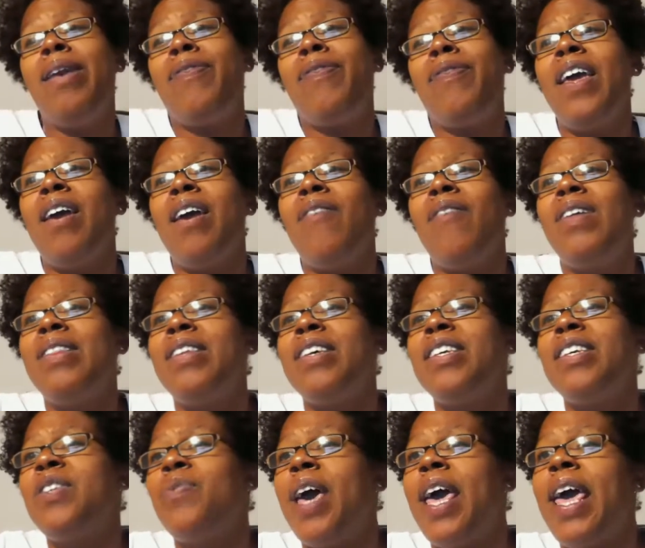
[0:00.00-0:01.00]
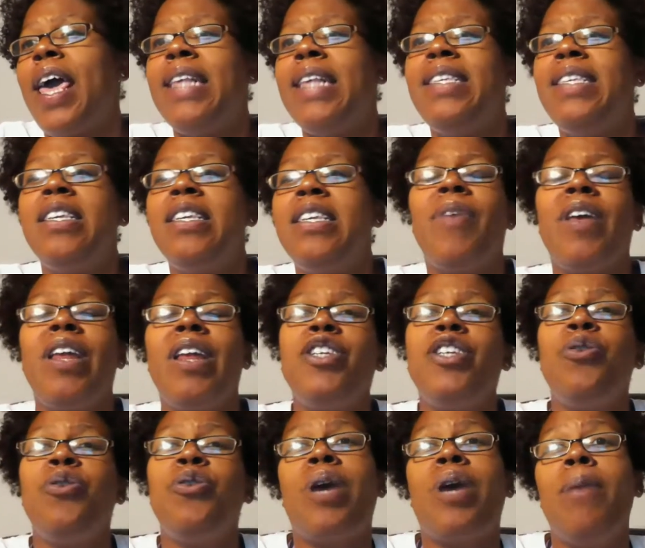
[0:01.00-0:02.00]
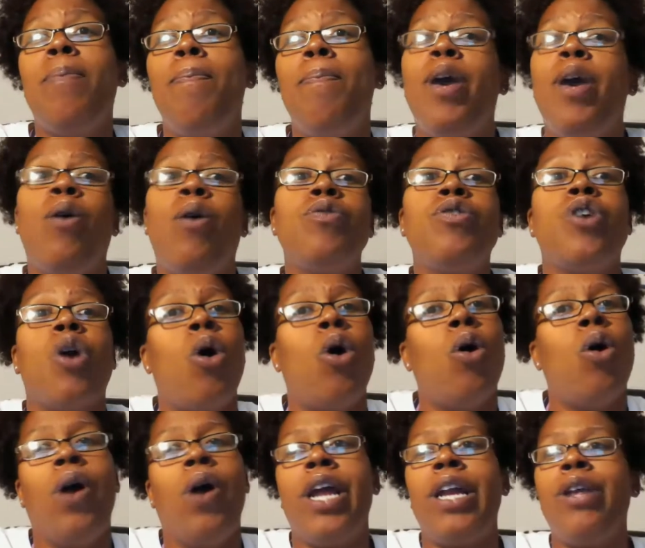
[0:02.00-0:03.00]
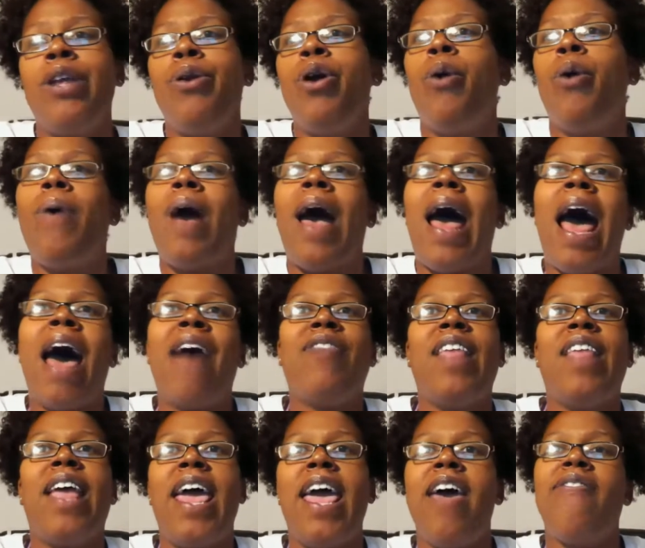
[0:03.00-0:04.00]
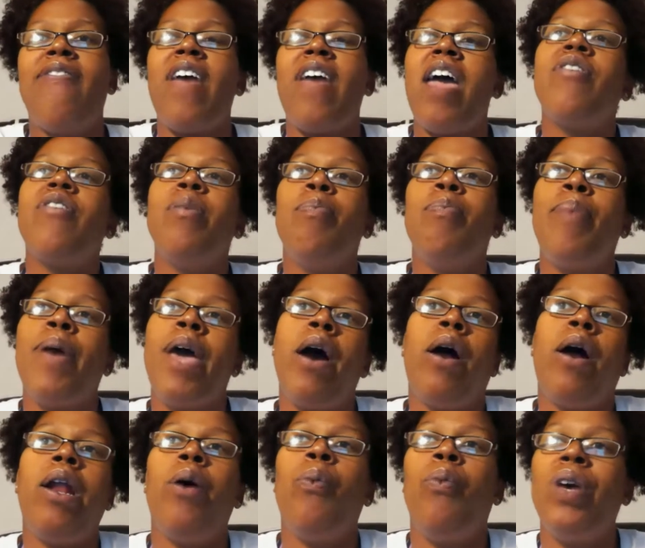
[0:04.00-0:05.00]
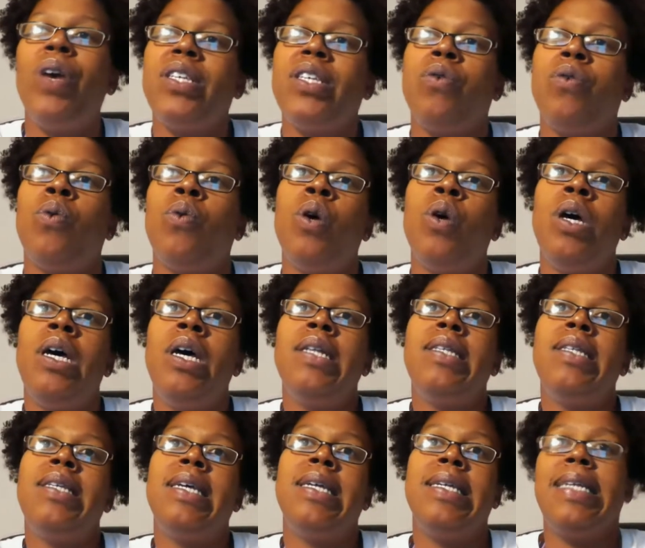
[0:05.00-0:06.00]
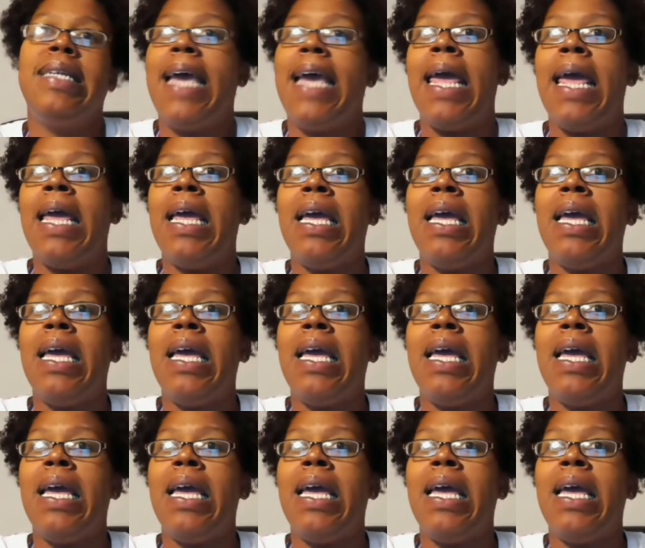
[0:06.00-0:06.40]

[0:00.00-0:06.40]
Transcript: think of it this way, it's something that you can build on. You don't have to have every bell and whistle today.